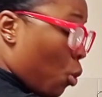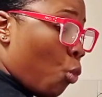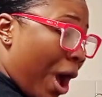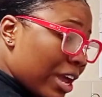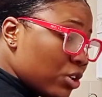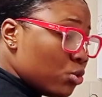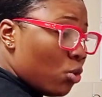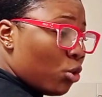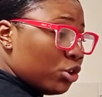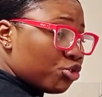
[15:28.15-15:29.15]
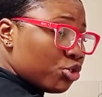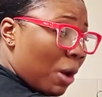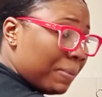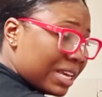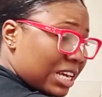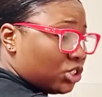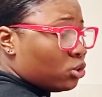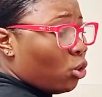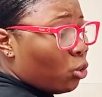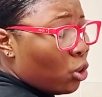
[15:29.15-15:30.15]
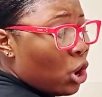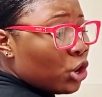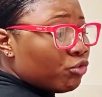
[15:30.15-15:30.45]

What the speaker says: While you're going through your application or